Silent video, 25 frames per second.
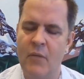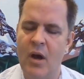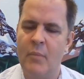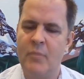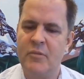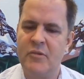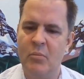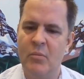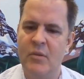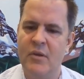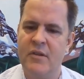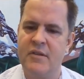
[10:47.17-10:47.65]

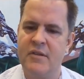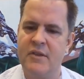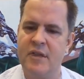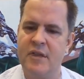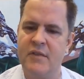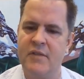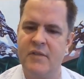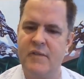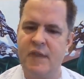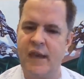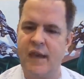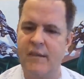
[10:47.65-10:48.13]

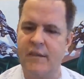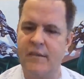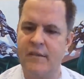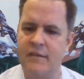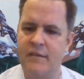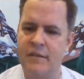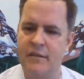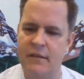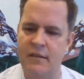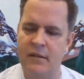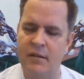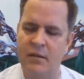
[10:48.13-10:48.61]
optimistic that
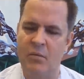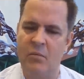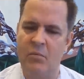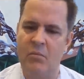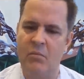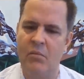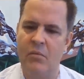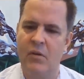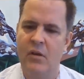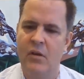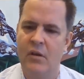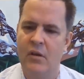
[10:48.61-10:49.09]

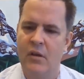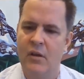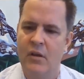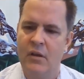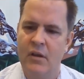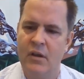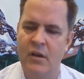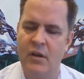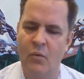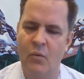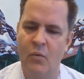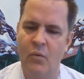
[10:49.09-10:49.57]

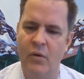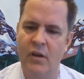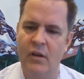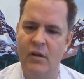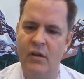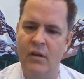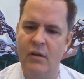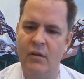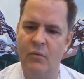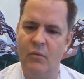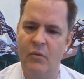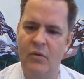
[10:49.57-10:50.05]

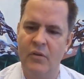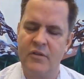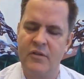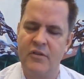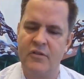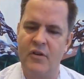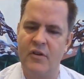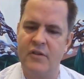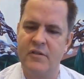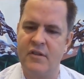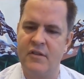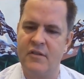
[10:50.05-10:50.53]
we'll
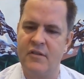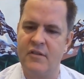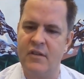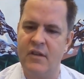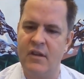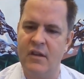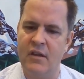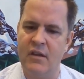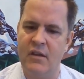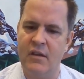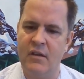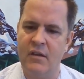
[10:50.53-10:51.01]
start to
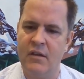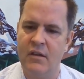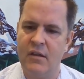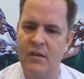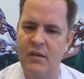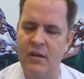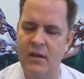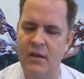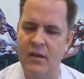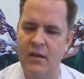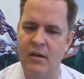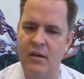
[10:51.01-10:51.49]
see
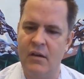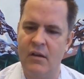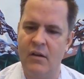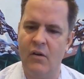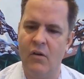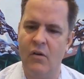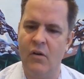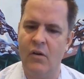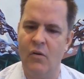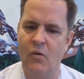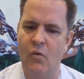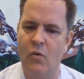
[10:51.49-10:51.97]

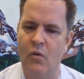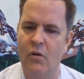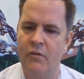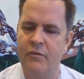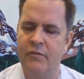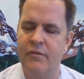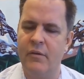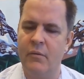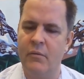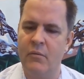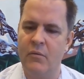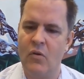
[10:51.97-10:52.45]
ore
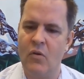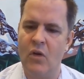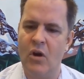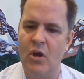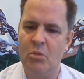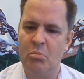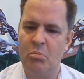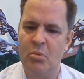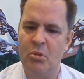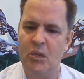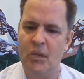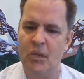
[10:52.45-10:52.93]
from
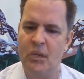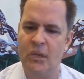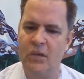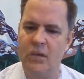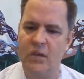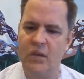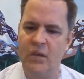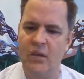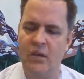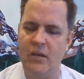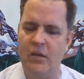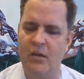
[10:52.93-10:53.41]

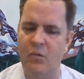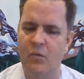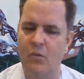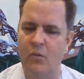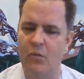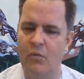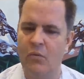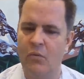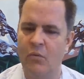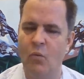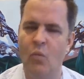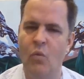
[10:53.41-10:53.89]
Kuanping
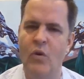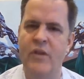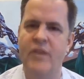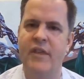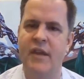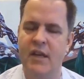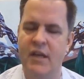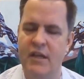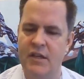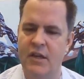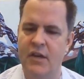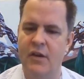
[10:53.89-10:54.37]

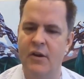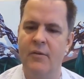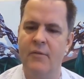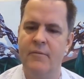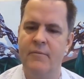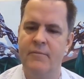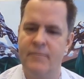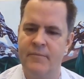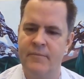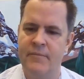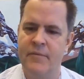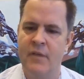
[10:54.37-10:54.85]
within a year.
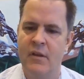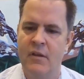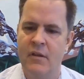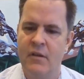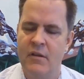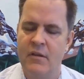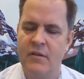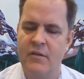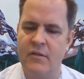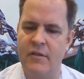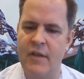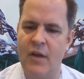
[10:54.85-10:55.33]

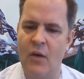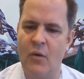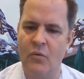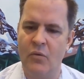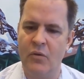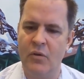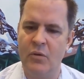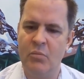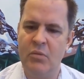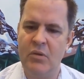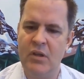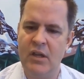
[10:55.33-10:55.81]
So that
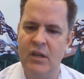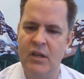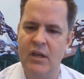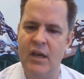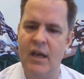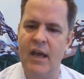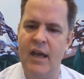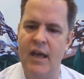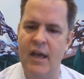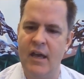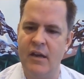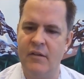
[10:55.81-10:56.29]
would be
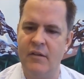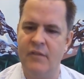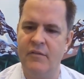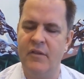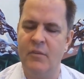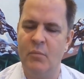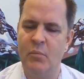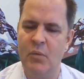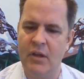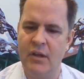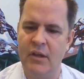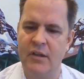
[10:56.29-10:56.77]
ahead of
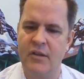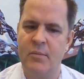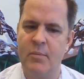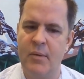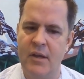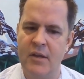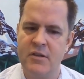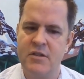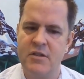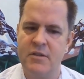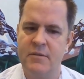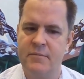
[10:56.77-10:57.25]
the mill
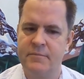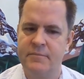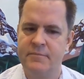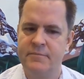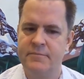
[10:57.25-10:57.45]
expansion.